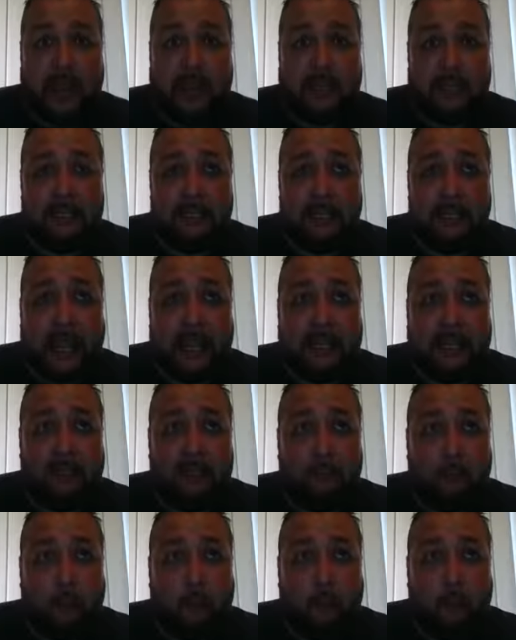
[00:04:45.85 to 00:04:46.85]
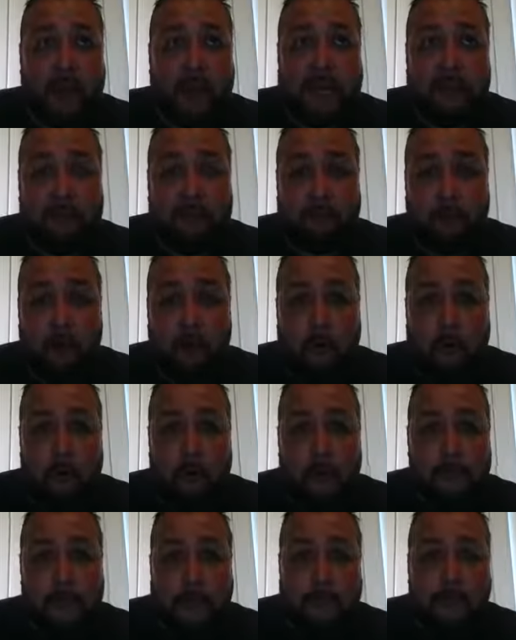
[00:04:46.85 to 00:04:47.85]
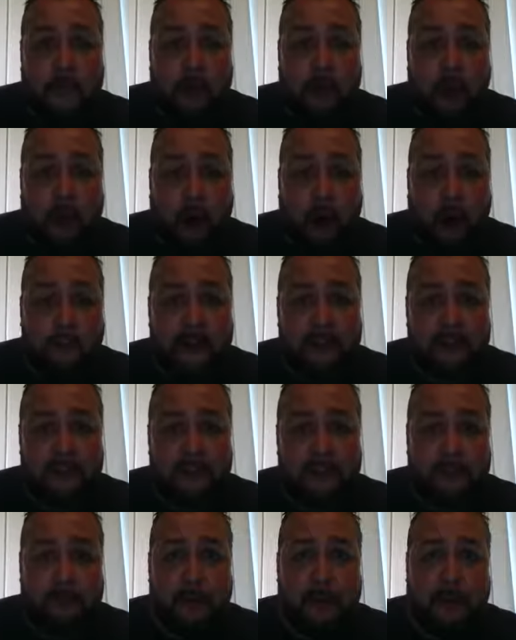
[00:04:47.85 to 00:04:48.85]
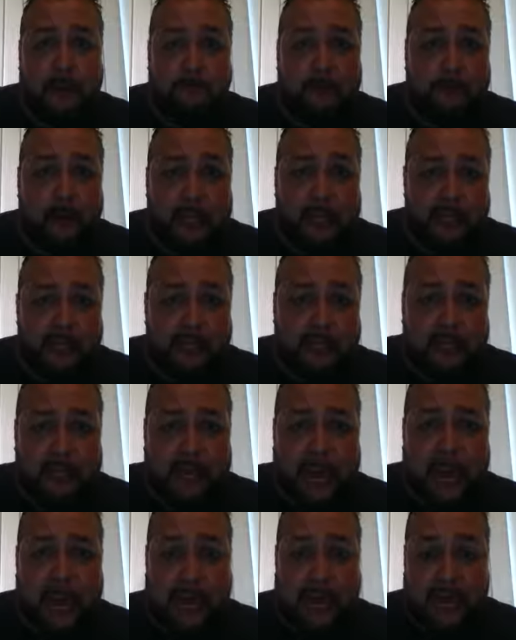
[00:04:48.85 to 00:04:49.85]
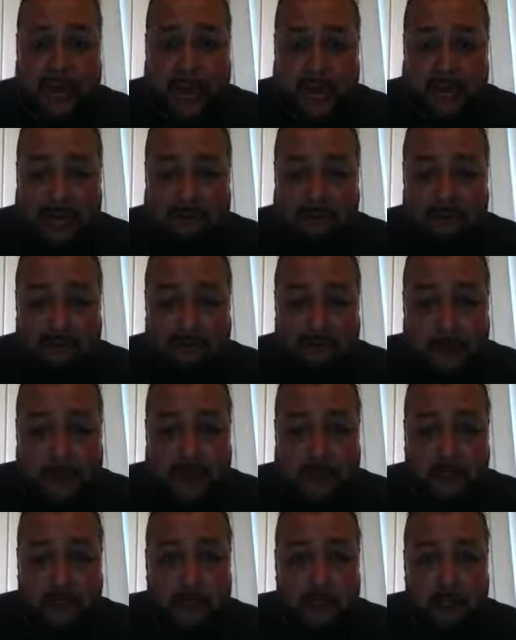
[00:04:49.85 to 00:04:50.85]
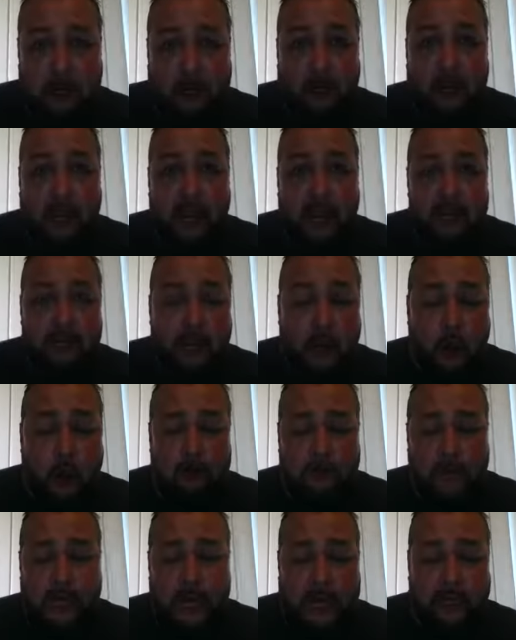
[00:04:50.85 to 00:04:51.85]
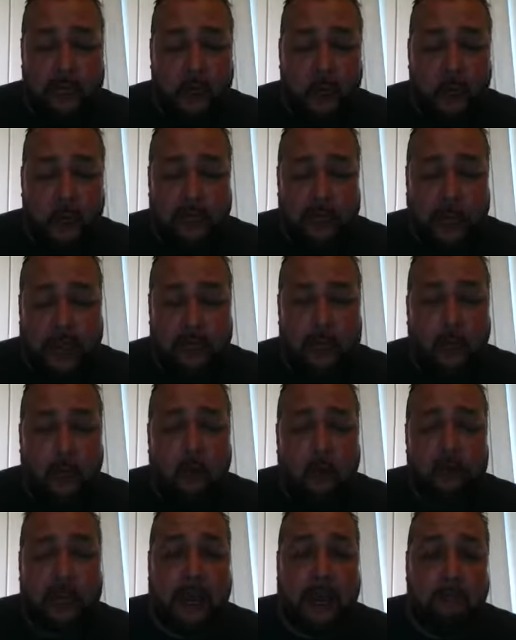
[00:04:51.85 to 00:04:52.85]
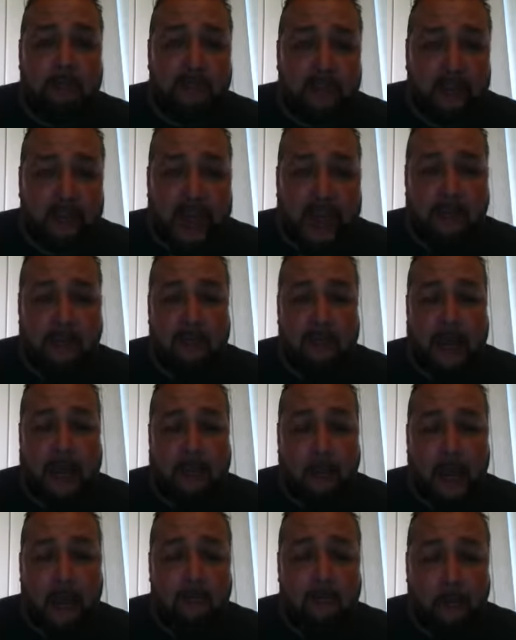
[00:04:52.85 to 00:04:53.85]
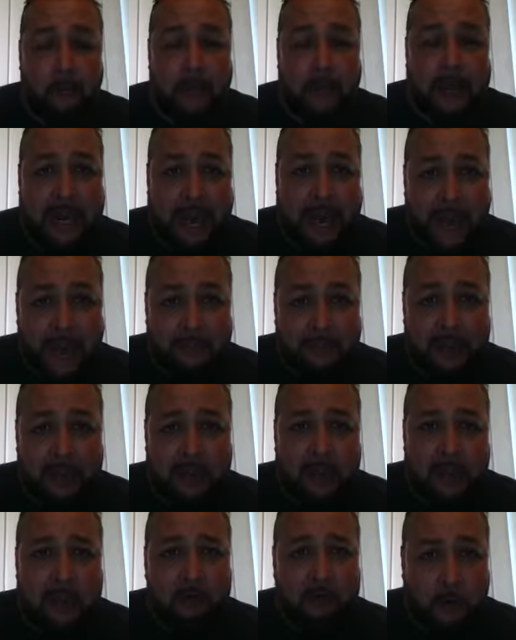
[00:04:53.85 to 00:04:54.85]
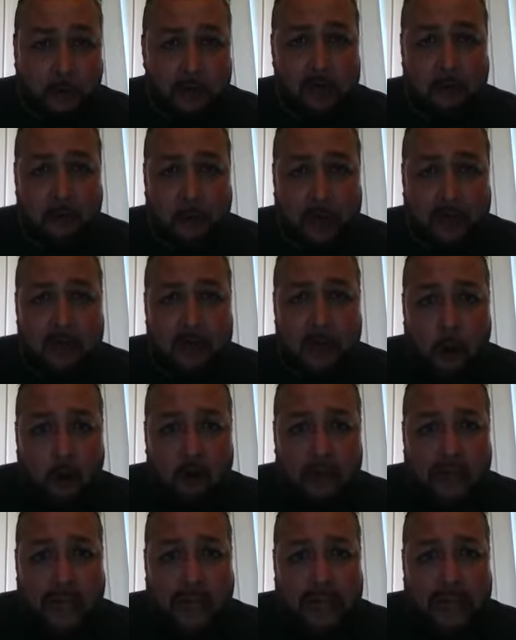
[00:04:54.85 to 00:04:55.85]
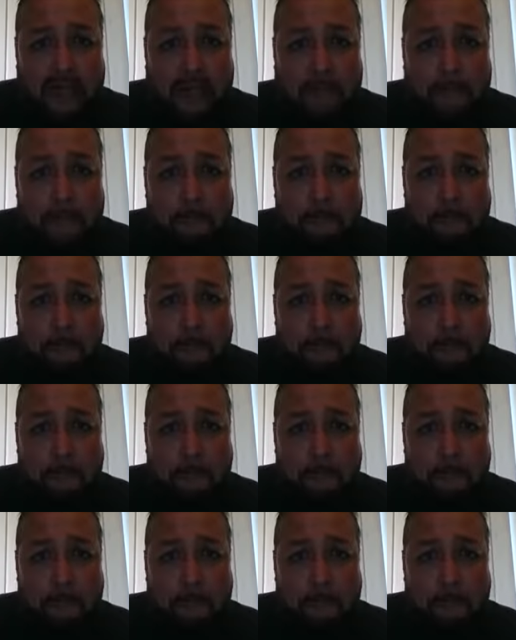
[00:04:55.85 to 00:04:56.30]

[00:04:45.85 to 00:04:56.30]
i can i can weed through the garbage that's being preached today and i can make sure know that i know that i know that i'm saved and i'm on my way to heaven don't you want to know that